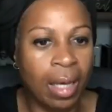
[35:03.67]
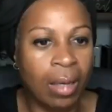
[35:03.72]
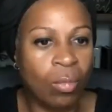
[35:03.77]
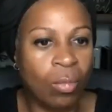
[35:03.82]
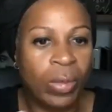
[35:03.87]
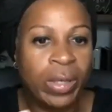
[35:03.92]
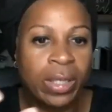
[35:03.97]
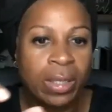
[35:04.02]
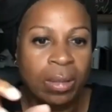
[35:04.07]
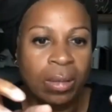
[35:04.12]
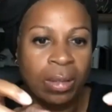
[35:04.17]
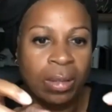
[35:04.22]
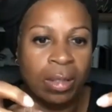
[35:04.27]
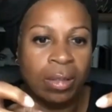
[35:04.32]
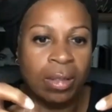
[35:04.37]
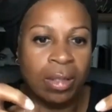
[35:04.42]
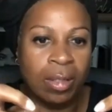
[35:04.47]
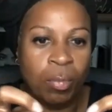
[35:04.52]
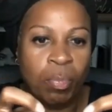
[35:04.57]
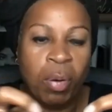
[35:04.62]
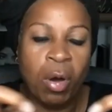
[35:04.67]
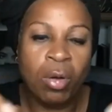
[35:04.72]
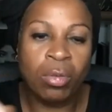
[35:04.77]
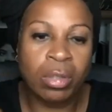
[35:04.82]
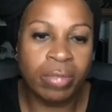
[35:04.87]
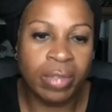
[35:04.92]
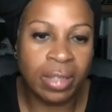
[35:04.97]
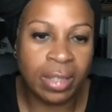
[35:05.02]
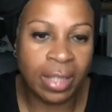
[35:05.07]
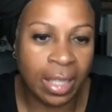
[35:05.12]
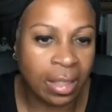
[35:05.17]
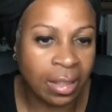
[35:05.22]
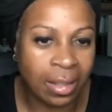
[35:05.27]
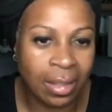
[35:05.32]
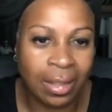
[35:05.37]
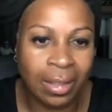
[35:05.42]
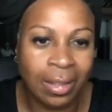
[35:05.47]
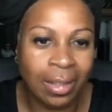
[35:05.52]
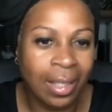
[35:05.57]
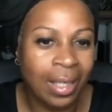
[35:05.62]
the
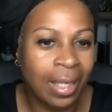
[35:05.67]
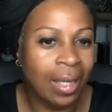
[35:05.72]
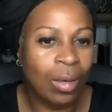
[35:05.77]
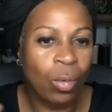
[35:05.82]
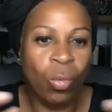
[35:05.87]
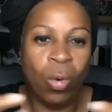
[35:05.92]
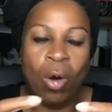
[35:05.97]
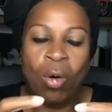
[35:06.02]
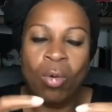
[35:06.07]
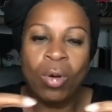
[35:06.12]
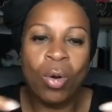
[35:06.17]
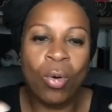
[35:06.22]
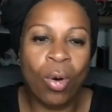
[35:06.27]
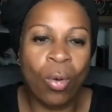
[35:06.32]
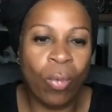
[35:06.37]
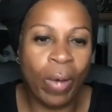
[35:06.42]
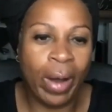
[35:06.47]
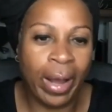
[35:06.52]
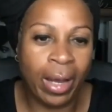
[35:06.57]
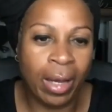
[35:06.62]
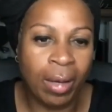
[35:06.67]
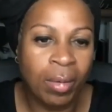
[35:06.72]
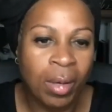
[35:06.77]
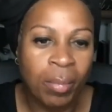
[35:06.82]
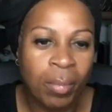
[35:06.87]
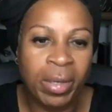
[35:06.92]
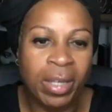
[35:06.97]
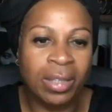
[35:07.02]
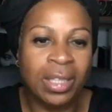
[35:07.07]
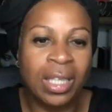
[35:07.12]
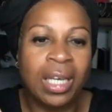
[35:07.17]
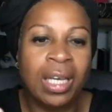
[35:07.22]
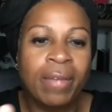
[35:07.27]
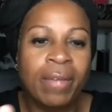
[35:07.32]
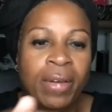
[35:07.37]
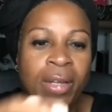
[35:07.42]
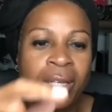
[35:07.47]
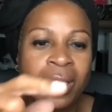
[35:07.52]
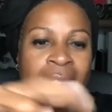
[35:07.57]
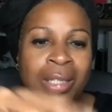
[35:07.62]
polarization won't go away because
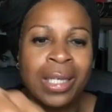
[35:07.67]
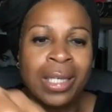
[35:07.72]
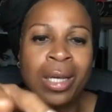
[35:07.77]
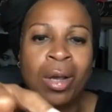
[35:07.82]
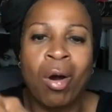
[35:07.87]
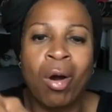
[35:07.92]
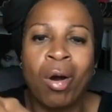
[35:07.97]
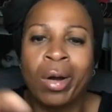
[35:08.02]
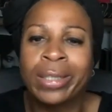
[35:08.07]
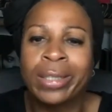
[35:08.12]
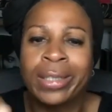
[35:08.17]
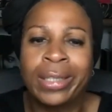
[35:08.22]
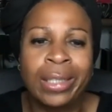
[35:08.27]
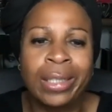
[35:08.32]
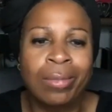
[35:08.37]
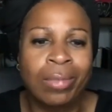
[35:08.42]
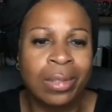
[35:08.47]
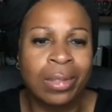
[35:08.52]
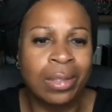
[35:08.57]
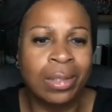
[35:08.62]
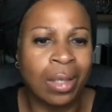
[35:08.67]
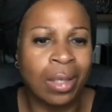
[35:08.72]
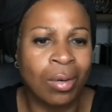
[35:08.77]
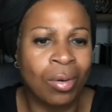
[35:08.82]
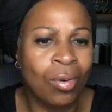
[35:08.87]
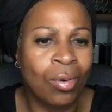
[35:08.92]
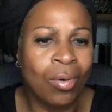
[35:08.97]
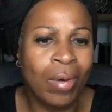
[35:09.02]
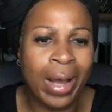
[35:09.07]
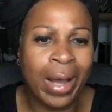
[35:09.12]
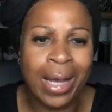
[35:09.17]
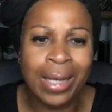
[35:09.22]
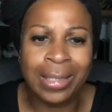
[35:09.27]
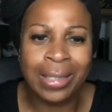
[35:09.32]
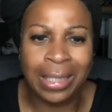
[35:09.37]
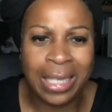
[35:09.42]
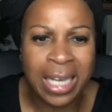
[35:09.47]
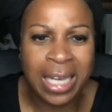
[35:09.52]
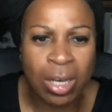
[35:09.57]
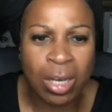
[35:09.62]
even CRT, which is a whole ass
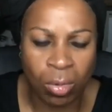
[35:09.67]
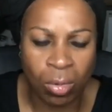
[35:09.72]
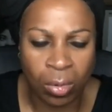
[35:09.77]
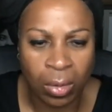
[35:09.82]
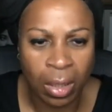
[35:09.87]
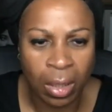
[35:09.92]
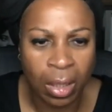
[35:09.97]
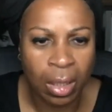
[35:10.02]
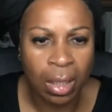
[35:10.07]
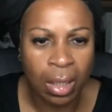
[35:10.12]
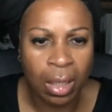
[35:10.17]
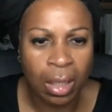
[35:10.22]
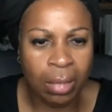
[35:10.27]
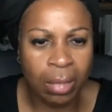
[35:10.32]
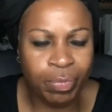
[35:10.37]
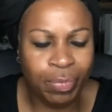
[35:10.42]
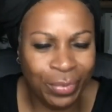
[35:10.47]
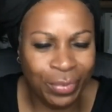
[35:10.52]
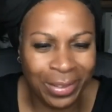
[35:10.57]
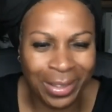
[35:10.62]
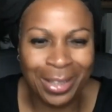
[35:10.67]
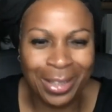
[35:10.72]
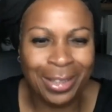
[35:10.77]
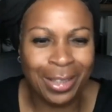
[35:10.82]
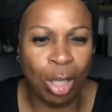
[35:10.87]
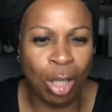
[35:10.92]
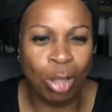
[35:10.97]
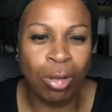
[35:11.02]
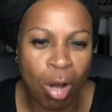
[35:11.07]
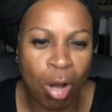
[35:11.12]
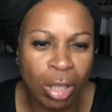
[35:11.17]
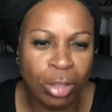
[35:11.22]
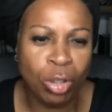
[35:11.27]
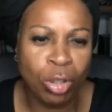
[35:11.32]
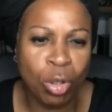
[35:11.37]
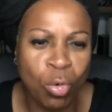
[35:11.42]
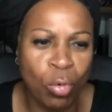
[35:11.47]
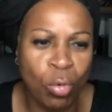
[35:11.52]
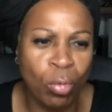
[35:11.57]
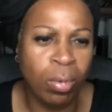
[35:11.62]
legal, is a law
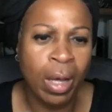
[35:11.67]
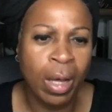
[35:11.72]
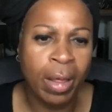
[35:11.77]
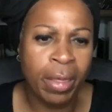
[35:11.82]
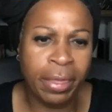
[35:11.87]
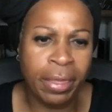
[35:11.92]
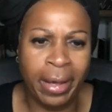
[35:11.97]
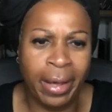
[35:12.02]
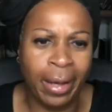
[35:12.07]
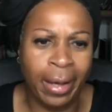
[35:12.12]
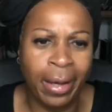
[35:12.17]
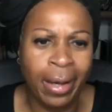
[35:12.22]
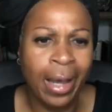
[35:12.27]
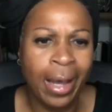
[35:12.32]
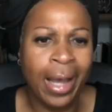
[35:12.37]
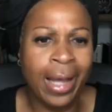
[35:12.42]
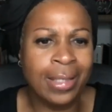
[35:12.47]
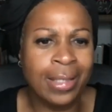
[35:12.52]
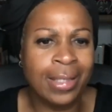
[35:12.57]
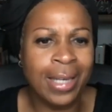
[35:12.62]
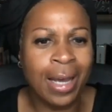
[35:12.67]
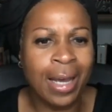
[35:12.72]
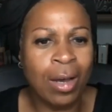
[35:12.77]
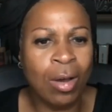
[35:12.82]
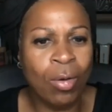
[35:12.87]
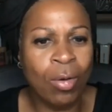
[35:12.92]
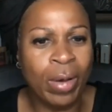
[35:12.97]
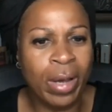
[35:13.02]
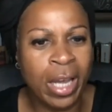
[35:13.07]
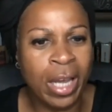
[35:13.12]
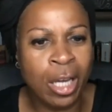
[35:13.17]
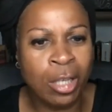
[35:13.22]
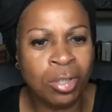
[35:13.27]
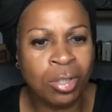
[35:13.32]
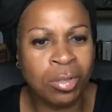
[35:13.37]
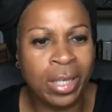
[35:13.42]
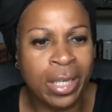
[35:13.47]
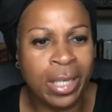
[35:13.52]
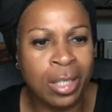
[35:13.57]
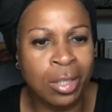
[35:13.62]
school thing, has now
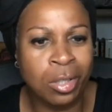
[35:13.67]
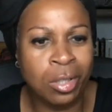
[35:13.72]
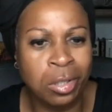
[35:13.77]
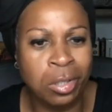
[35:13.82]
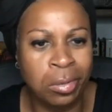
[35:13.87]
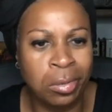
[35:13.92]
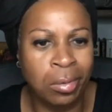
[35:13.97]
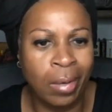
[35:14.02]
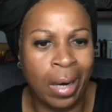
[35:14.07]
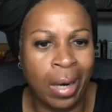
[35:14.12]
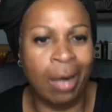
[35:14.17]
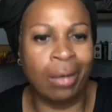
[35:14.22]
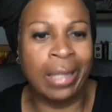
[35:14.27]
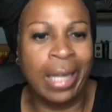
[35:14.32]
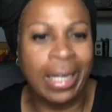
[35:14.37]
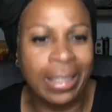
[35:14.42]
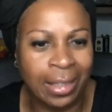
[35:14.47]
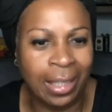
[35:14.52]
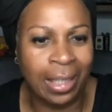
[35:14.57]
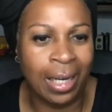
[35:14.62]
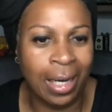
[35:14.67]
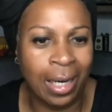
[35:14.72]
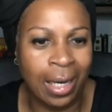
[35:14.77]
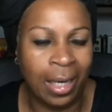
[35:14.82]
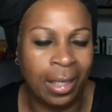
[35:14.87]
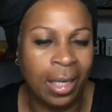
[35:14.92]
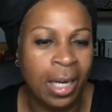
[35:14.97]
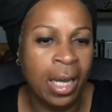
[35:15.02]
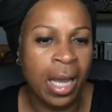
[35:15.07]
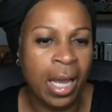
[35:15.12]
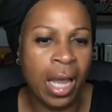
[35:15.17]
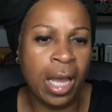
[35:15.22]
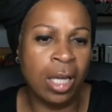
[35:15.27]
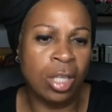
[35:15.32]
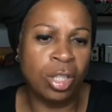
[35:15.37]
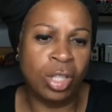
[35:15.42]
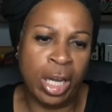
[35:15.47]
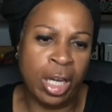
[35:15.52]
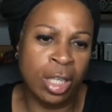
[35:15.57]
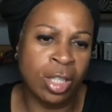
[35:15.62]
entered into our lexicon
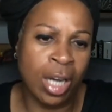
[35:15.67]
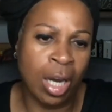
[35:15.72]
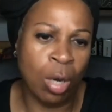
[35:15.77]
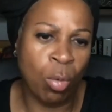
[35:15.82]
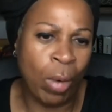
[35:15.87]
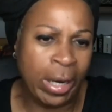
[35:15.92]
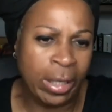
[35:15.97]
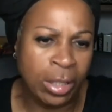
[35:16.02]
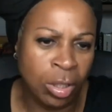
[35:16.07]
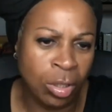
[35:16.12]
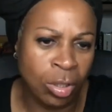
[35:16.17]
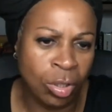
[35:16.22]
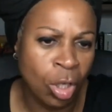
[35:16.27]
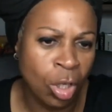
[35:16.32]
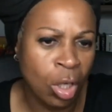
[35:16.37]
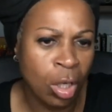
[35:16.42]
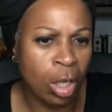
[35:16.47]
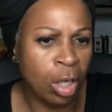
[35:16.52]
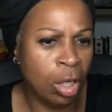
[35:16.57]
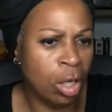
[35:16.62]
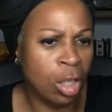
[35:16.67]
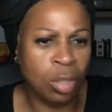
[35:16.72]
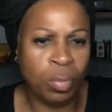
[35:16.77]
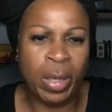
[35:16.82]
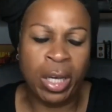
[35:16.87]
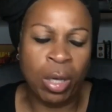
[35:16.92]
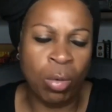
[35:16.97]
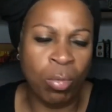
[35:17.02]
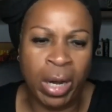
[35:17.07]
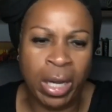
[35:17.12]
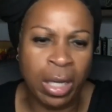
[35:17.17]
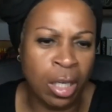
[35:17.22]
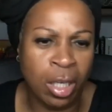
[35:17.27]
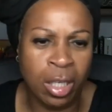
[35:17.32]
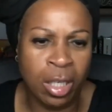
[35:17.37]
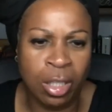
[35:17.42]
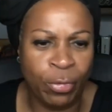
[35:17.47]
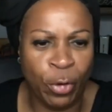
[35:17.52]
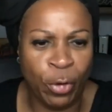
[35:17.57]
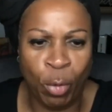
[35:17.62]
as anti-whiteness and as making white
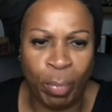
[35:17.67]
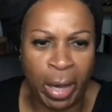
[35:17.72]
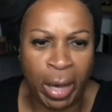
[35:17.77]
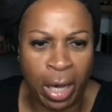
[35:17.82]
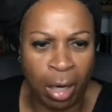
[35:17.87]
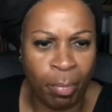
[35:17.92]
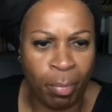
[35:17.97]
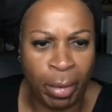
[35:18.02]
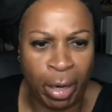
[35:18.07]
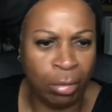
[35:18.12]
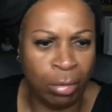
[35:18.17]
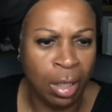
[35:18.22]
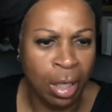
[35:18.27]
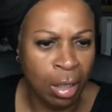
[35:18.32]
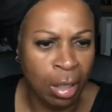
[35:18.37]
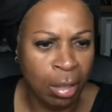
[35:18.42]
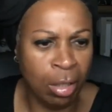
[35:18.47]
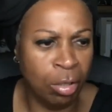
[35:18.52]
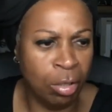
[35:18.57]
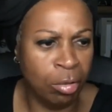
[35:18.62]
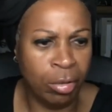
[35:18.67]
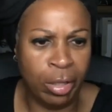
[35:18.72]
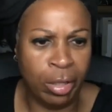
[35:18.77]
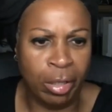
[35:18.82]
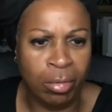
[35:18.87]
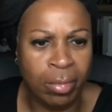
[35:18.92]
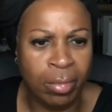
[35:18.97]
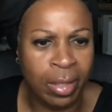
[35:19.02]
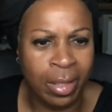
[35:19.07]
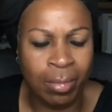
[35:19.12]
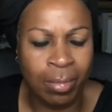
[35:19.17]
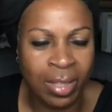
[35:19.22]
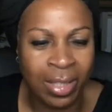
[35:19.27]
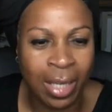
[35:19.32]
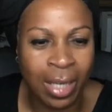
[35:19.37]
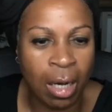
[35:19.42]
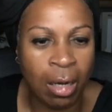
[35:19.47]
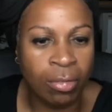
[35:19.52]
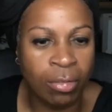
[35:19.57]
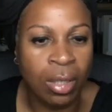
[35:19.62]
kids feel bad about their
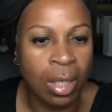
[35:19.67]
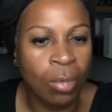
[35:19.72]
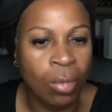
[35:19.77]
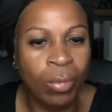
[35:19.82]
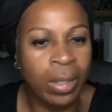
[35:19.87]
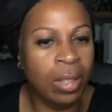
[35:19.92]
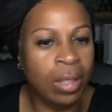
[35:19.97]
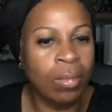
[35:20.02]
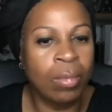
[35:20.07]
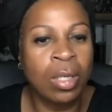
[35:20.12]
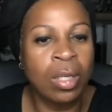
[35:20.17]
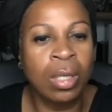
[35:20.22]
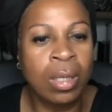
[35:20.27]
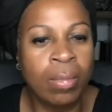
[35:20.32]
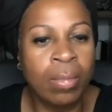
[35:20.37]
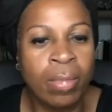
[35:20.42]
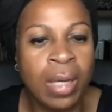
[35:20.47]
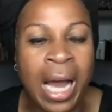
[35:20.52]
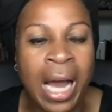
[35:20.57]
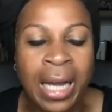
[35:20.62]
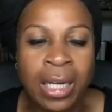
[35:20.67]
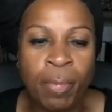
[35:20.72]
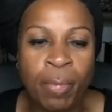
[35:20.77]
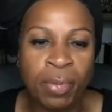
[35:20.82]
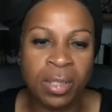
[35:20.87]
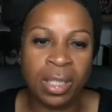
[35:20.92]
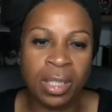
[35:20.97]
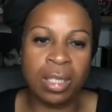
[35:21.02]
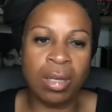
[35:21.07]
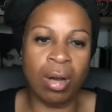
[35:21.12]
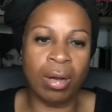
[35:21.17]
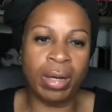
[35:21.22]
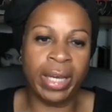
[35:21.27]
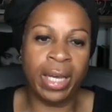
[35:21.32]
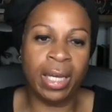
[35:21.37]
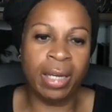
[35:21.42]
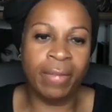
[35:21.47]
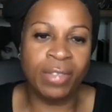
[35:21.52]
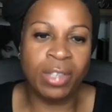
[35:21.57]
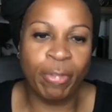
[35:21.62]
themselves when 90% of y'all
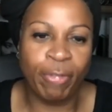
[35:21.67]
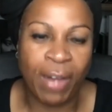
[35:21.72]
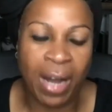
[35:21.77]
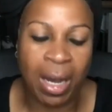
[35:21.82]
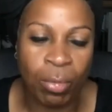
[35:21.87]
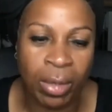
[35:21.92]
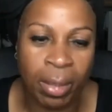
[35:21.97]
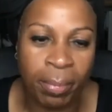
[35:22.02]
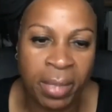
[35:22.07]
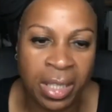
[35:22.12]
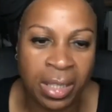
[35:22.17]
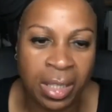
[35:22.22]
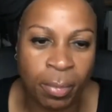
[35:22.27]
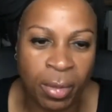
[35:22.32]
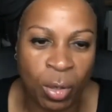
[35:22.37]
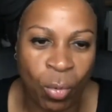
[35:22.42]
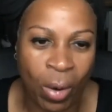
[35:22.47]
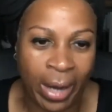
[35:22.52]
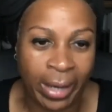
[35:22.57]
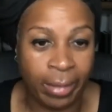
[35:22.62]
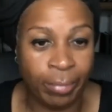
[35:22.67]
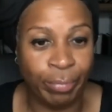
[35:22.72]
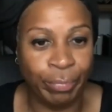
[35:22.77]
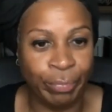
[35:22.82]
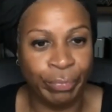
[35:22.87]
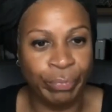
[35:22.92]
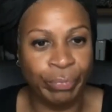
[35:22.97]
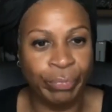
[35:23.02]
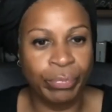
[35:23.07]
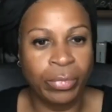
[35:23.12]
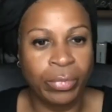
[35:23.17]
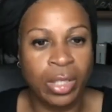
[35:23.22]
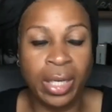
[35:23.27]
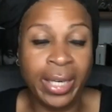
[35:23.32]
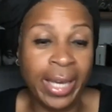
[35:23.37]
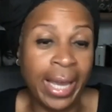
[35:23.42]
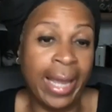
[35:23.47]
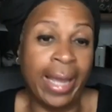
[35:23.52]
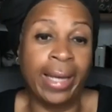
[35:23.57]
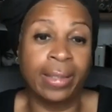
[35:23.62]
can't even define what it means to be white. You
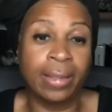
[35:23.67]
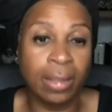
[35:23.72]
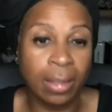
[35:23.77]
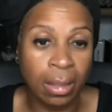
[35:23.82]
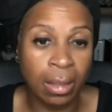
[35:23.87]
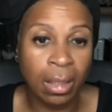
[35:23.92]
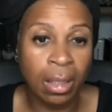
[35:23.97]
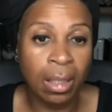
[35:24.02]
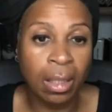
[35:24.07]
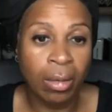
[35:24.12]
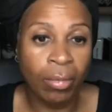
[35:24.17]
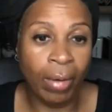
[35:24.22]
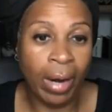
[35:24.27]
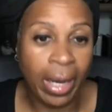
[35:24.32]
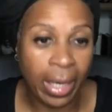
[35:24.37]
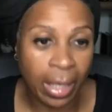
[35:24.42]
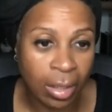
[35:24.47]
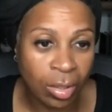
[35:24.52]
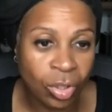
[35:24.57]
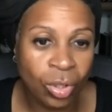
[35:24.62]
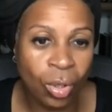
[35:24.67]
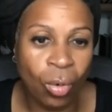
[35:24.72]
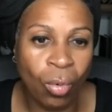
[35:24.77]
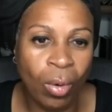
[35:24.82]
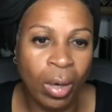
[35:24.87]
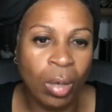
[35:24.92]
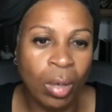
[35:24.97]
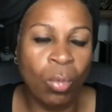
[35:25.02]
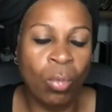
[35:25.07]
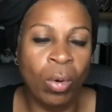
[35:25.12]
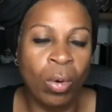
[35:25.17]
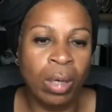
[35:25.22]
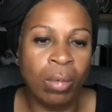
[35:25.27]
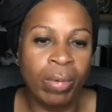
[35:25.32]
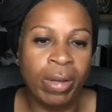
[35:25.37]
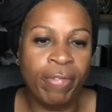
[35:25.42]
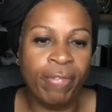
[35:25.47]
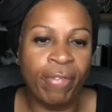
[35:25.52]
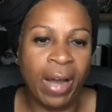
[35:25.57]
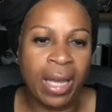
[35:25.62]
can't, right? So what are
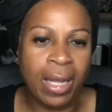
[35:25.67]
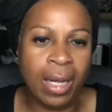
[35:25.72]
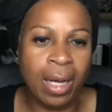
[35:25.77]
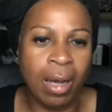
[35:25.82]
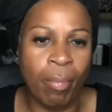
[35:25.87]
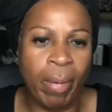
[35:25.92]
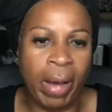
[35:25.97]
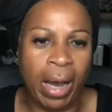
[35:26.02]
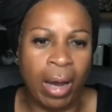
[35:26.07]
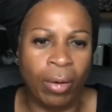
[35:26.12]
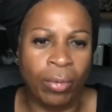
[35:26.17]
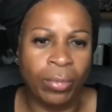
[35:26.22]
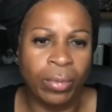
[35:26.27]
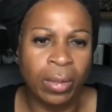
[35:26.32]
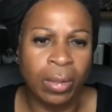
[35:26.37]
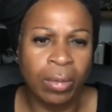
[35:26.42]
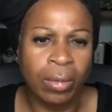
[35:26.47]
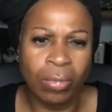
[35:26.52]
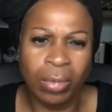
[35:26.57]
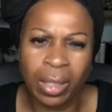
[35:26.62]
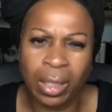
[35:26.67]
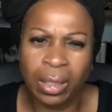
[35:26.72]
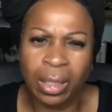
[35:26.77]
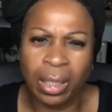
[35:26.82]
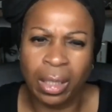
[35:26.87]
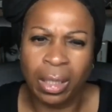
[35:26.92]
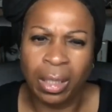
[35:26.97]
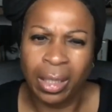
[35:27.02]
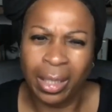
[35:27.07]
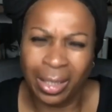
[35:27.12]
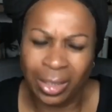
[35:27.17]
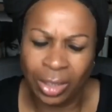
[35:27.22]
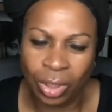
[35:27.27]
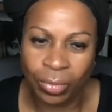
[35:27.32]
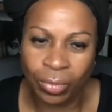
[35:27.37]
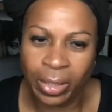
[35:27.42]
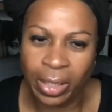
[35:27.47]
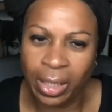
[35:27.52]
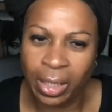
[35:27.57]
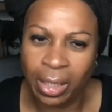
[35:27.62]
we fighting about? Really? History